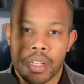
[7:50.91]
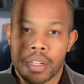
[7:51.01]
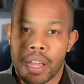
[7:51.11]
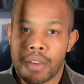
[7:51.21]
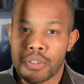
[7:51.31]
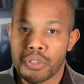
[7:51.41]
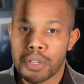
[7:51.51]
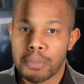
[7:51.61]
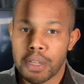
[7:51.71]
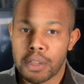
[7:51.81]
a live
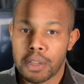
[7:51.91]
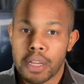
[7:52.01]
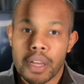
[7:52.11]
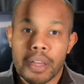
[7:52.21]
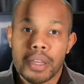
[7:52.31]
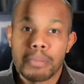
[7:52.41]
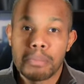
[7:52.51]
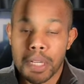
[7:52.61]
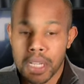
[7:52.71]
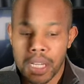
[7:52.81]
streaming
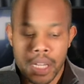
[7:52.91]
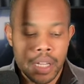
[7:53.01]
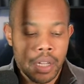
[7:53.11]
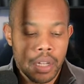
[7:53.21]
meeting,